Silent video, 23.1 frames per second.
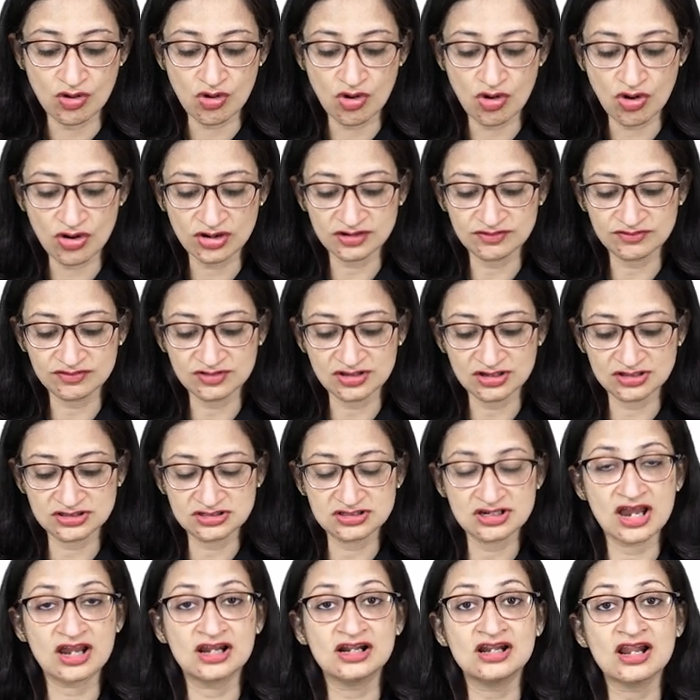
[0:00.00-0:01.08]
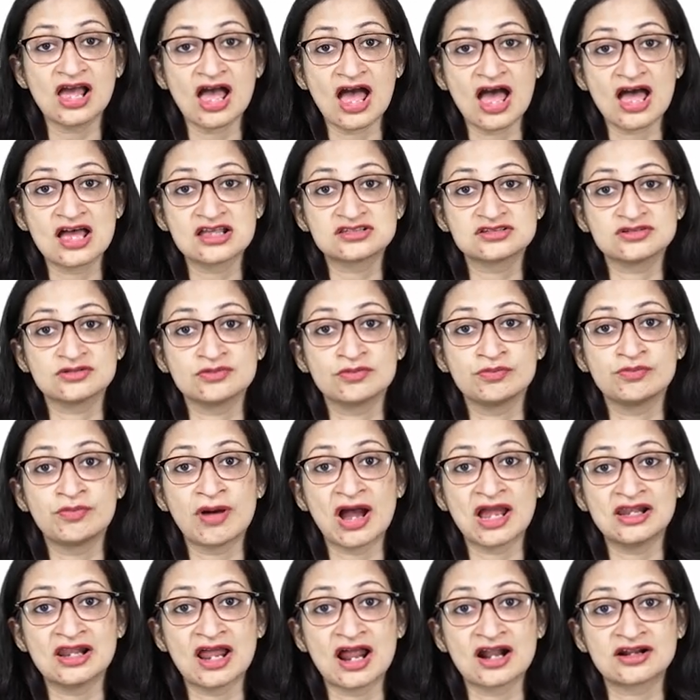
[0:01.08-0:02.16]
or if the child has
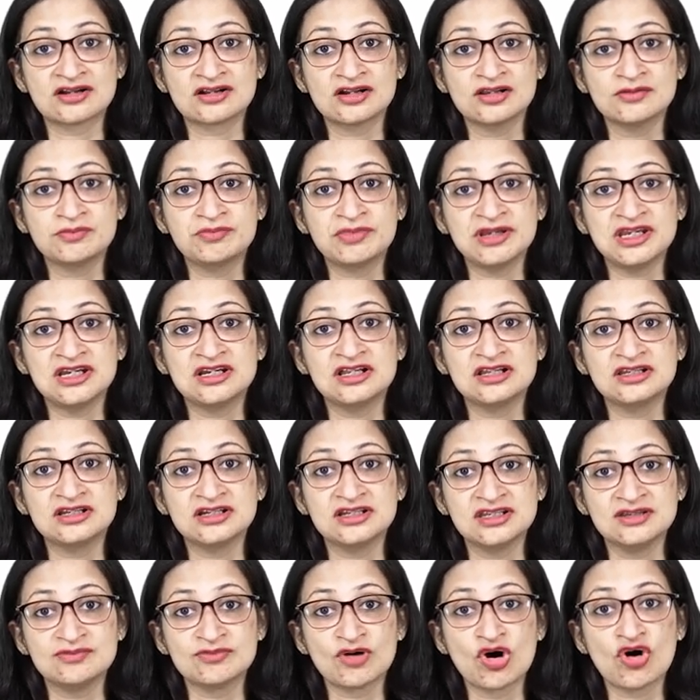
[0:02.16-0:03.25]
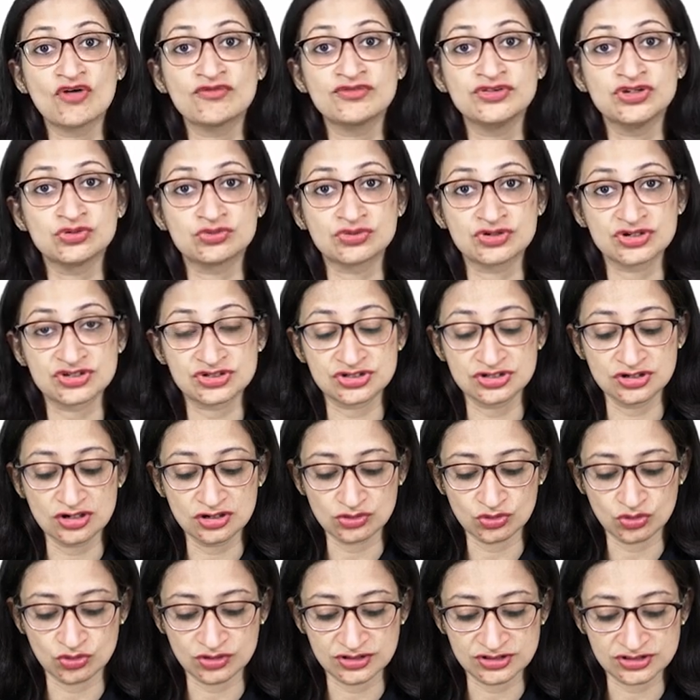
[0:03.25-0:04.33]
bilateral pedal edema of nutritional
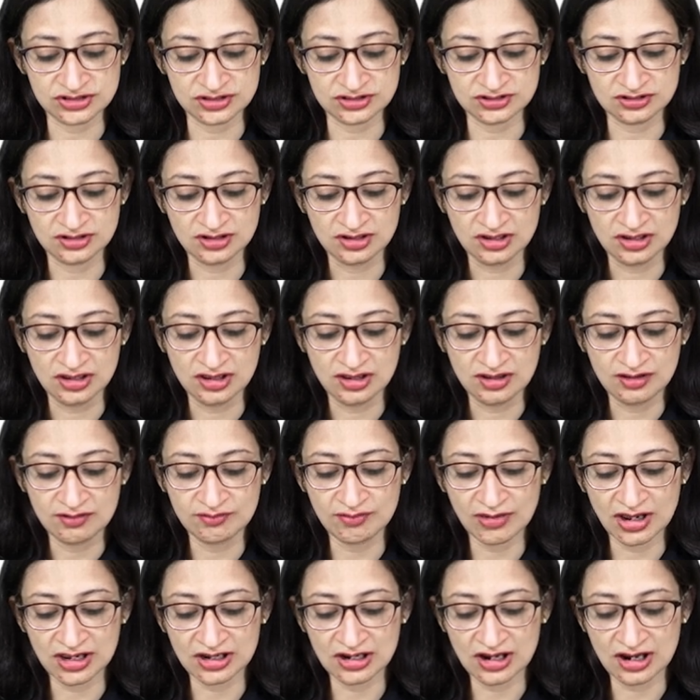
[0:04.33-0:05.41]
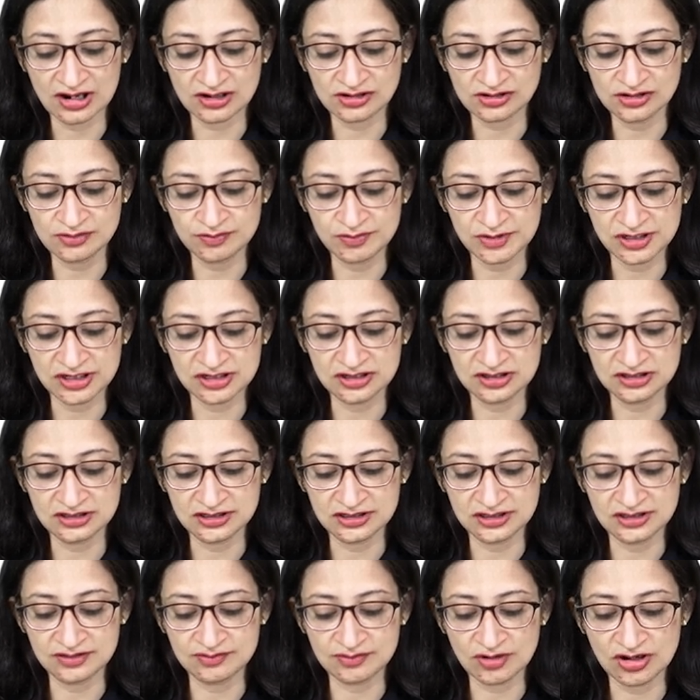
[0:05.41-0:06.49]
origin bilateral pedal
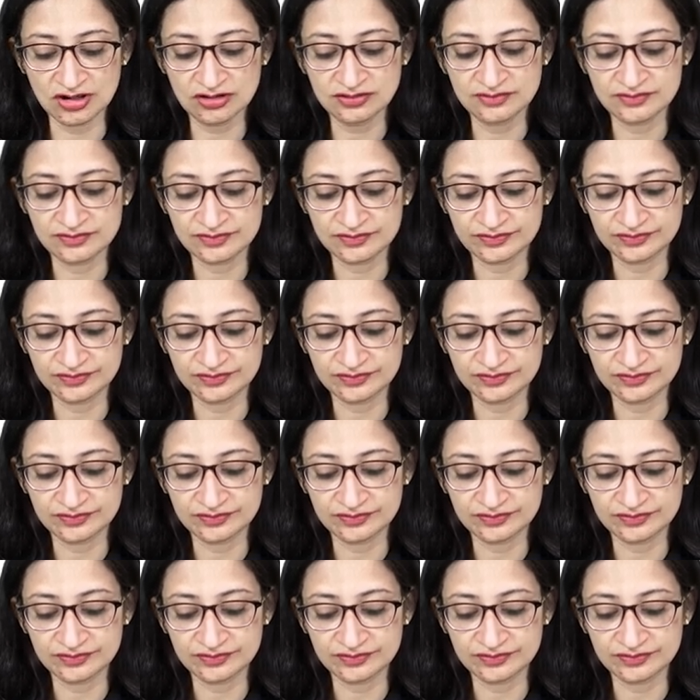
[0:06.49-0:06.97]
edema